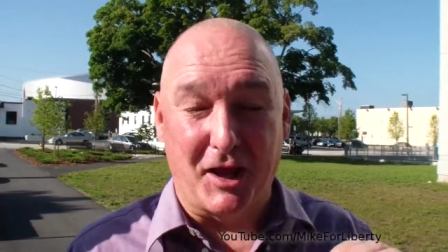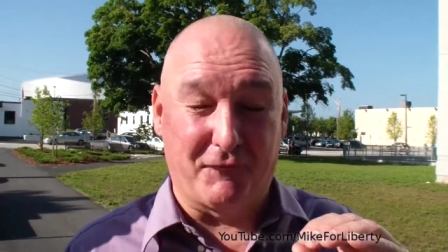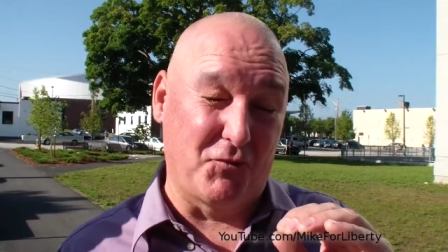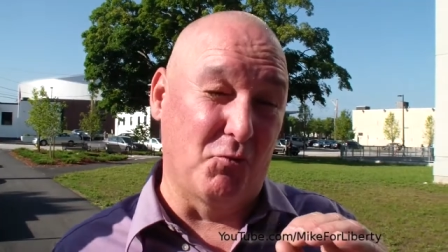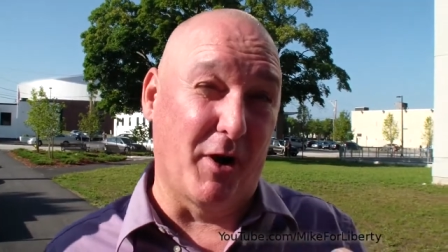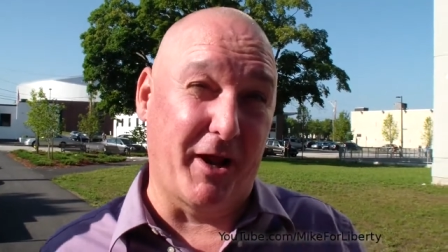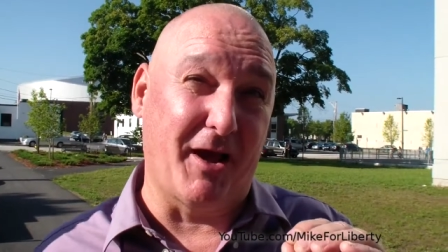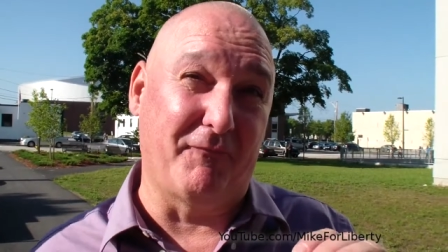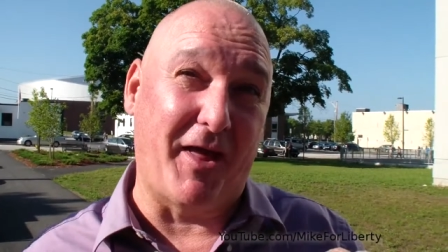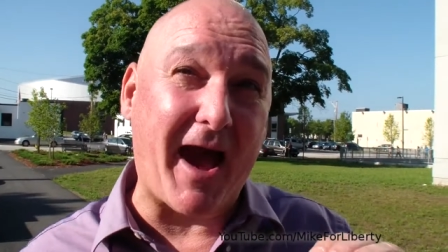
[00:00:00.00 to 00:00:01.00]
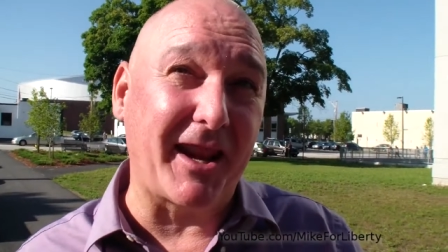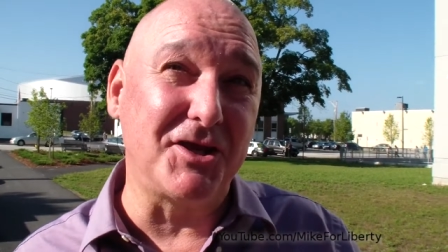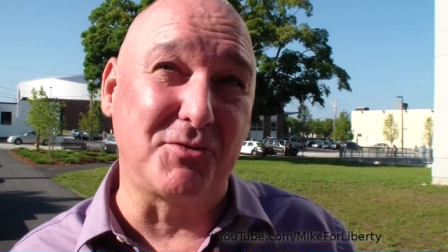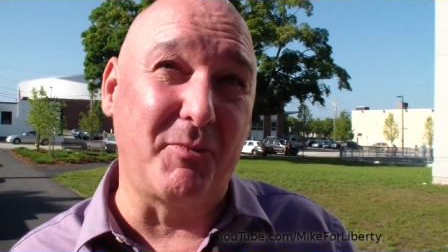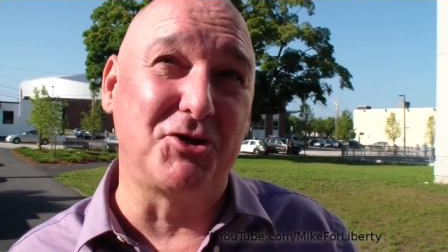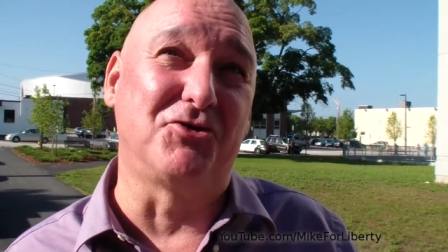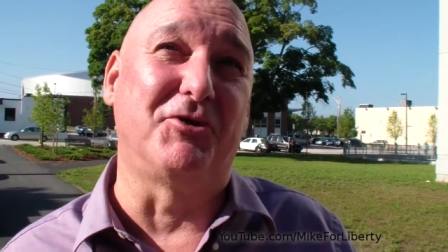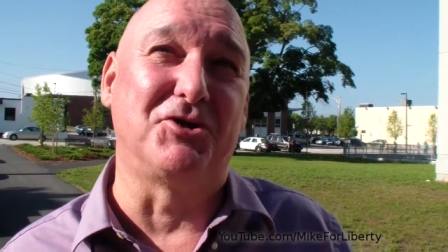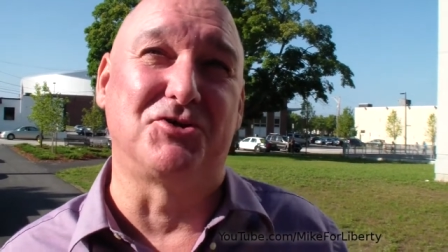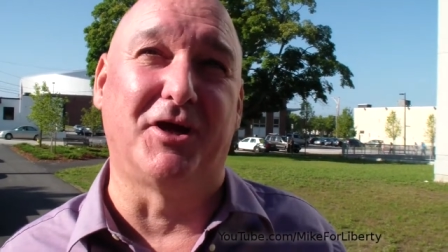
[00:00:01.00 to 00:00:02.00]
if you want to have that as a
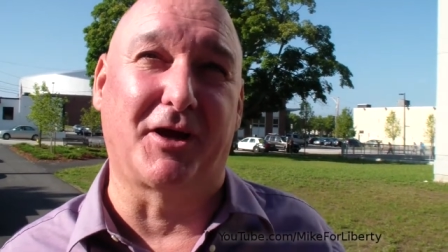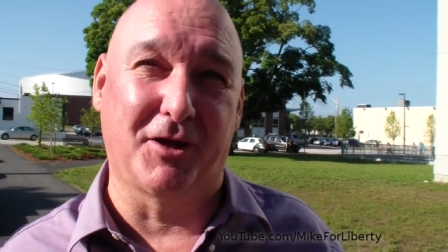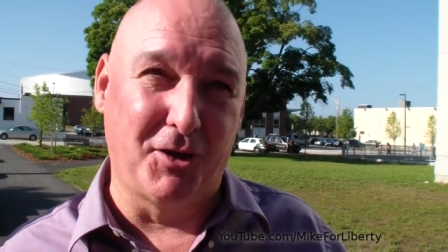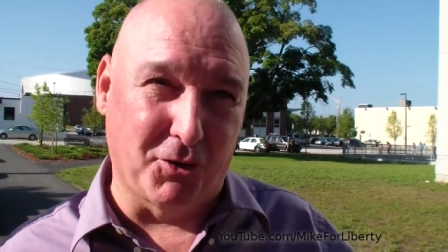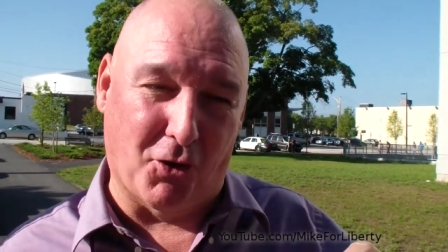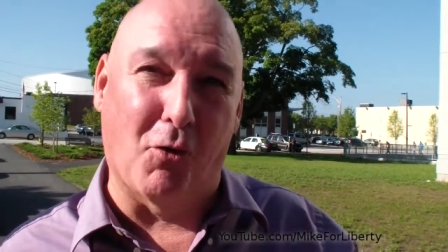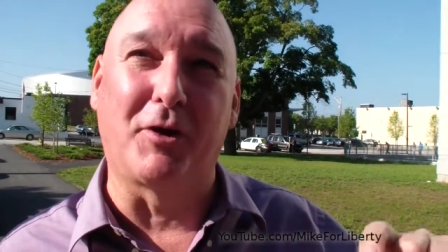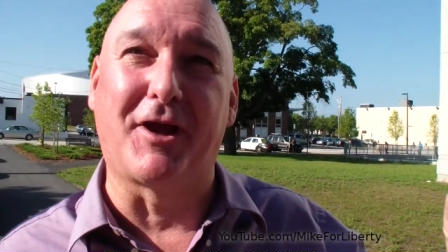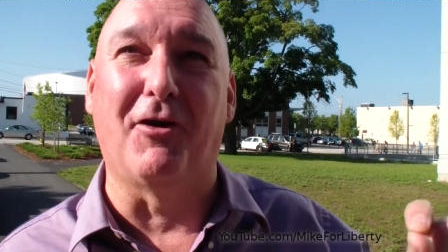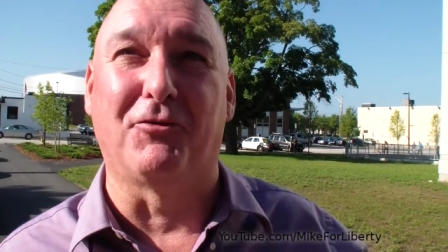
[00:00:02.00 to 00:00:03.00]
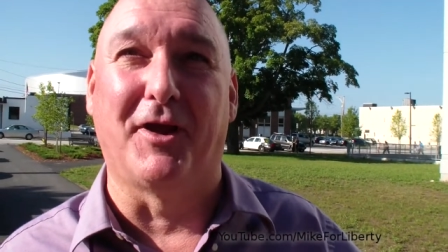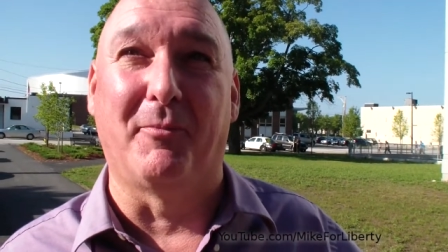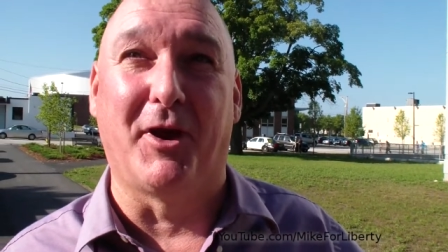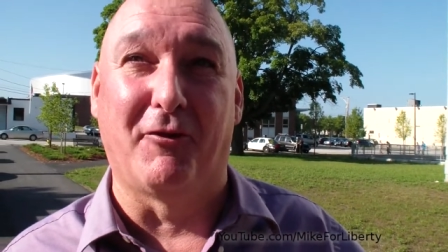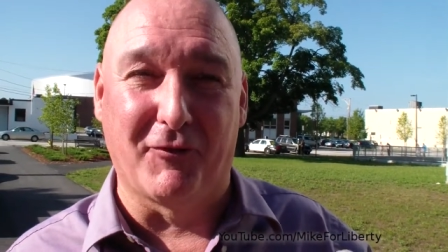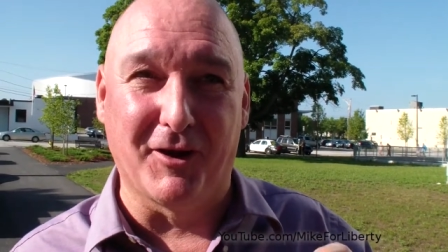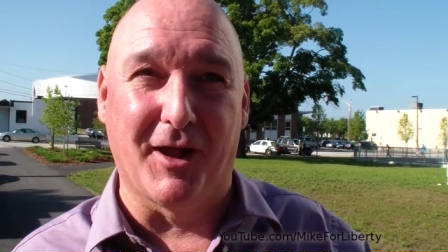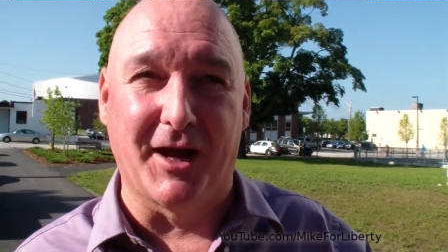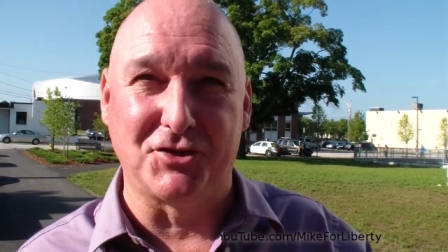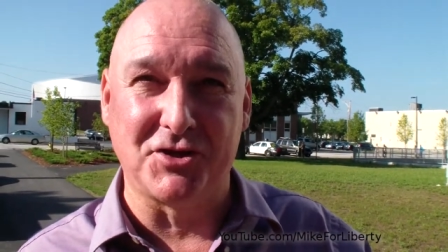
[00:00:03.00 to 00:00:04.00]
measuring stick, go and count them and
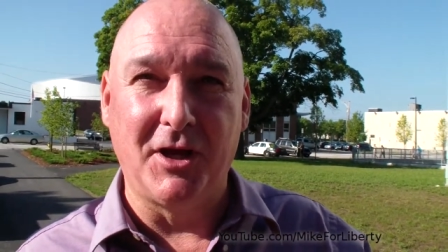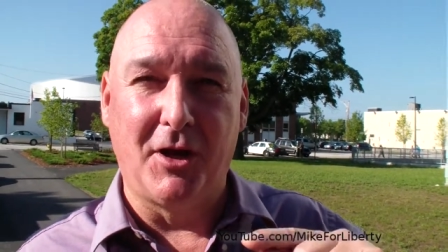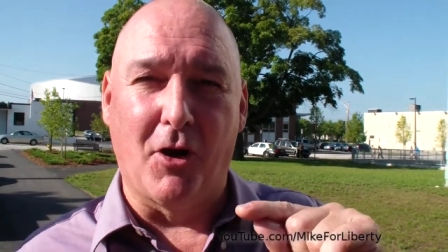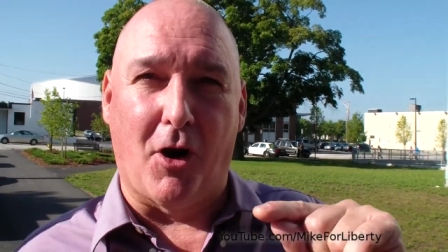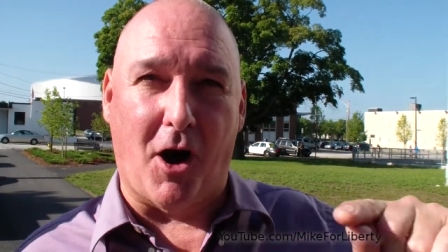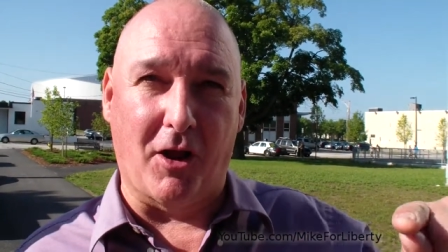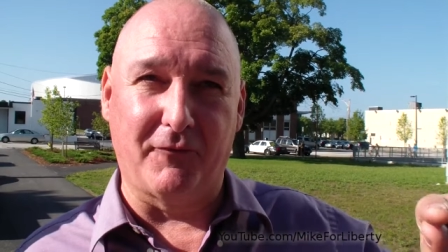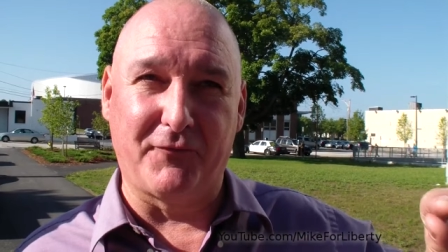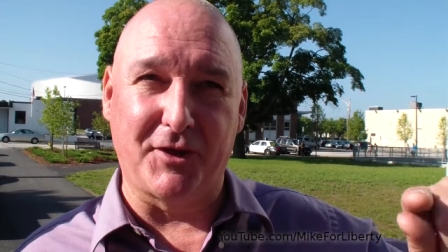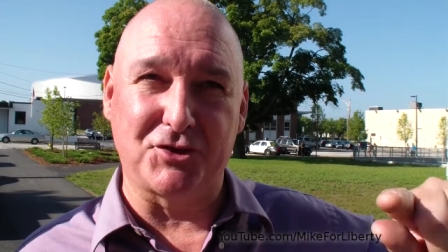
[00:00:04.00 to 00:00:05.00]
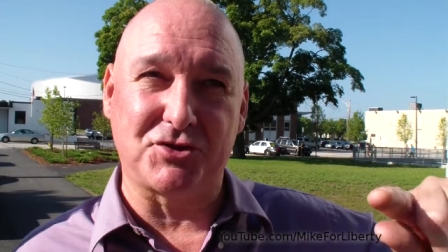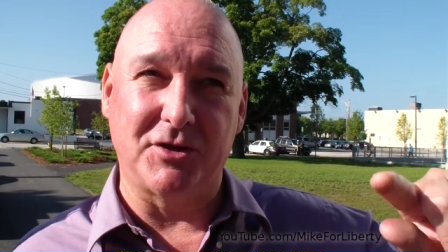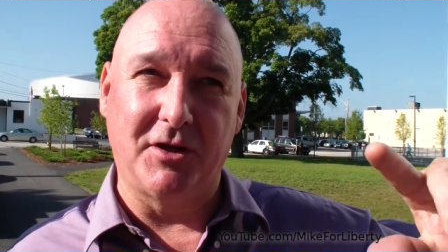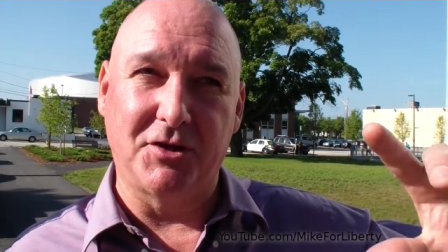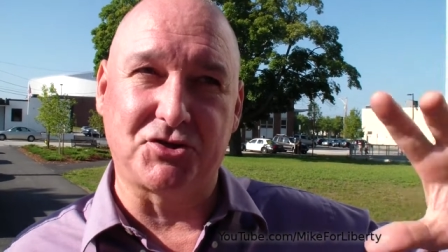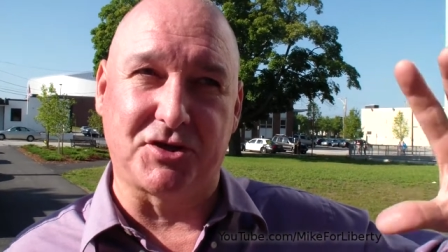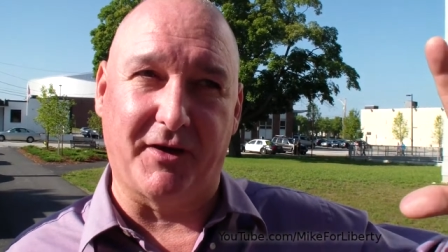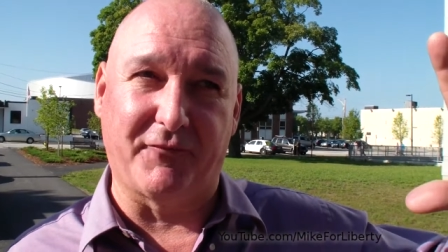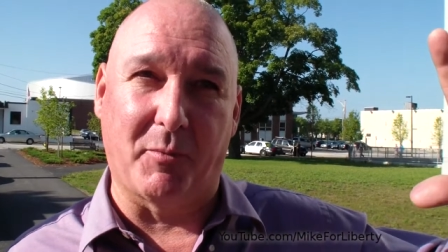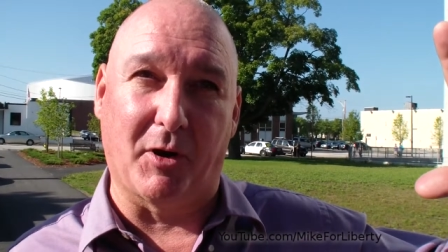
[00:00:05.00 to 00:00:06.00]
realize all of this
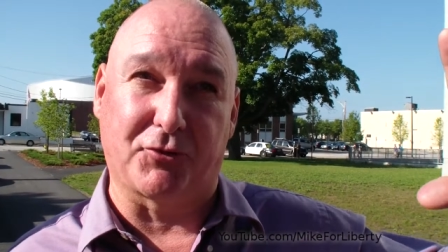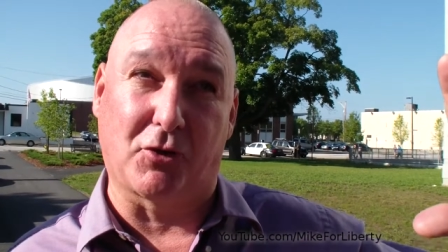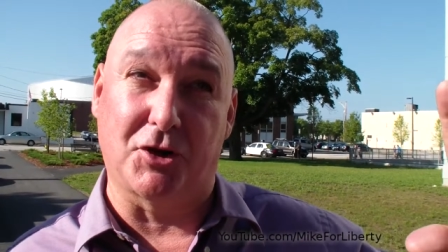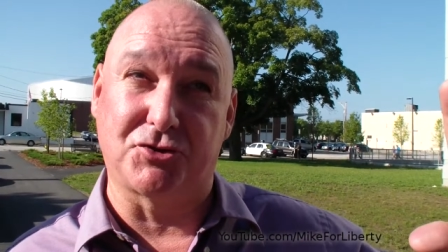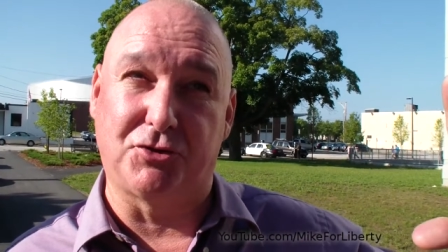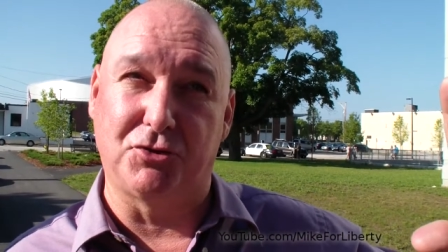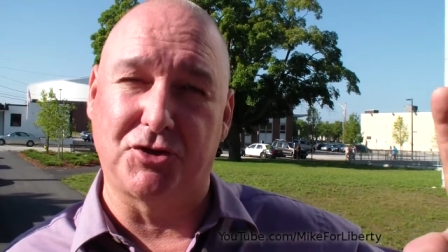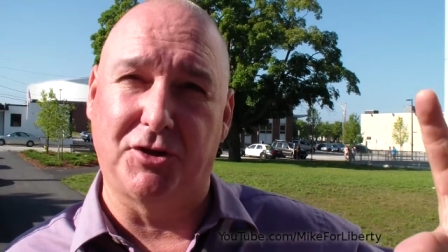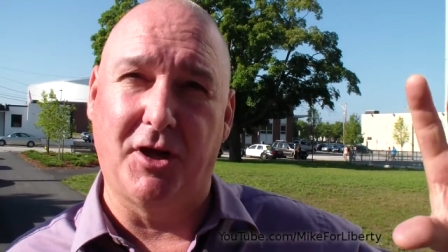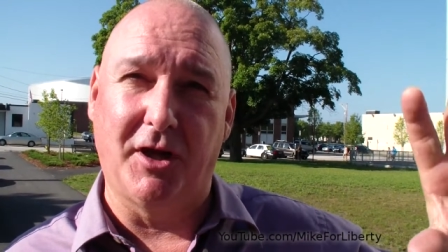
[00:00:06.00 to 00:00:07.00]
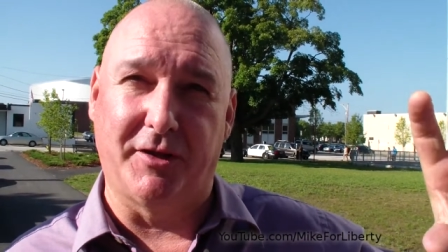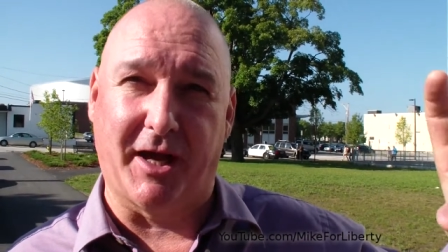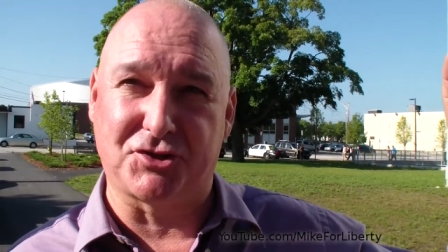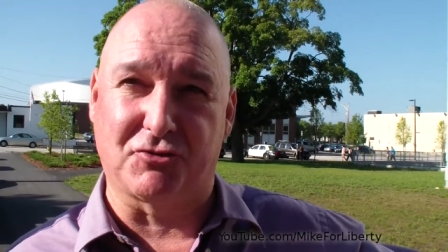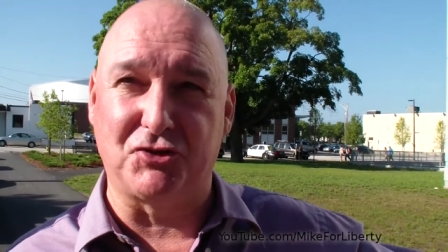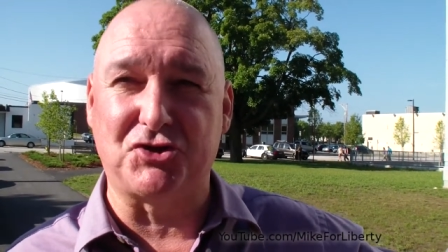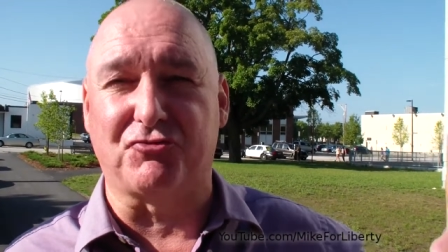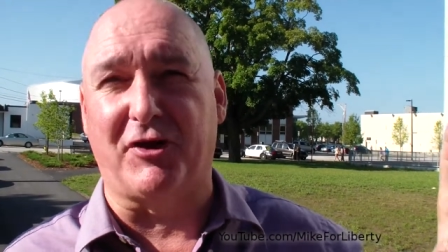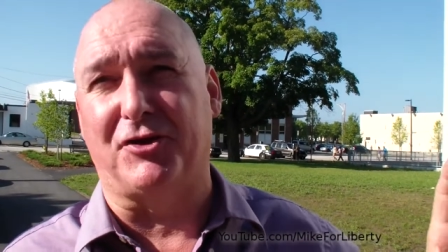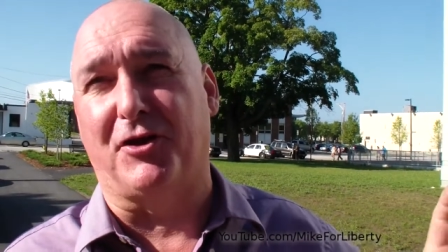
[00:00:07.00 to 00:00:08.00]
stuff about the Constitution, that's a
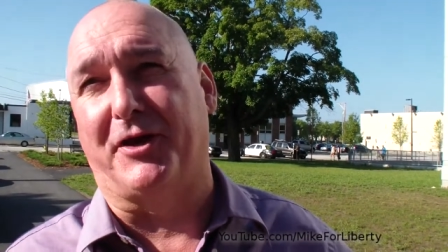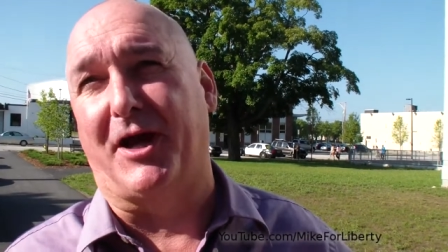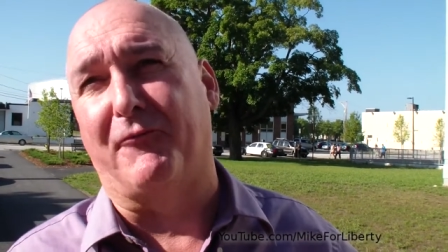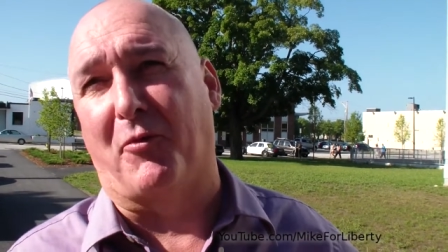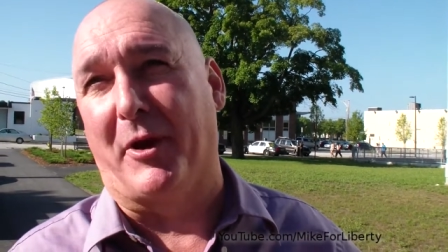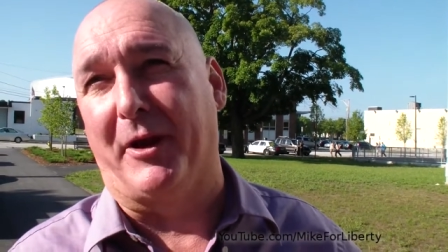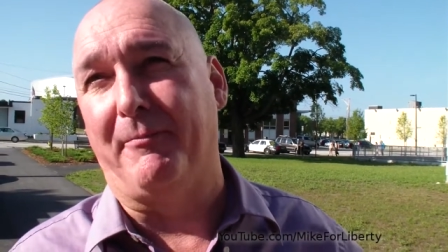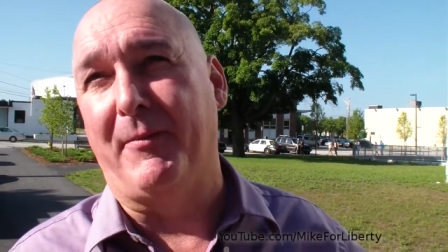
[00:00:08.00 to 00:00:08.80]
restraint on the government.